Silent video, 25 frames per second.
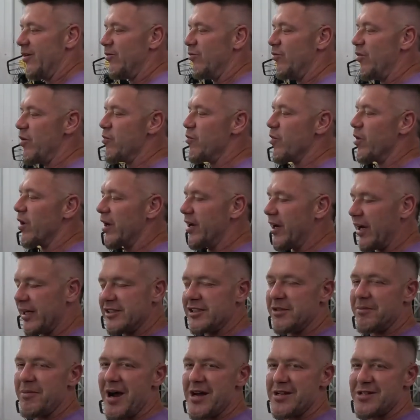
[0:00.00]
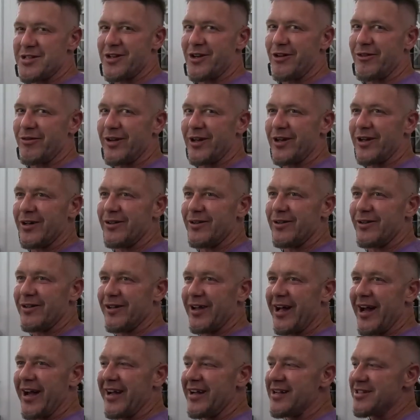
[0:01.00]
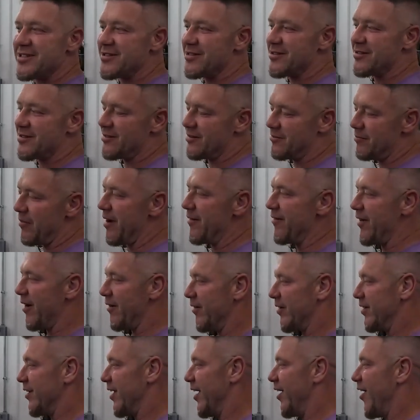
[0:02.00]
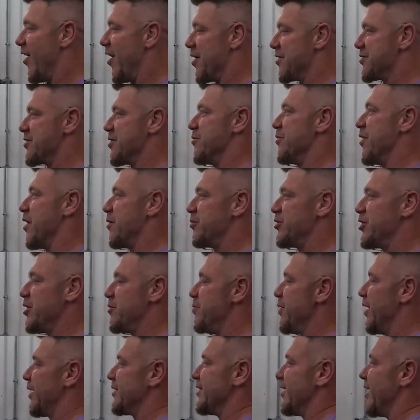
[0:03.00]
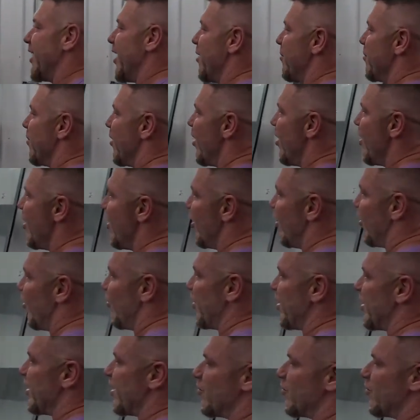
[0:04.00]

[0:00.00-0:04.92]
when we're customizing their vehicle. Like, it's my favorite thing, honestly. When she picks it up, we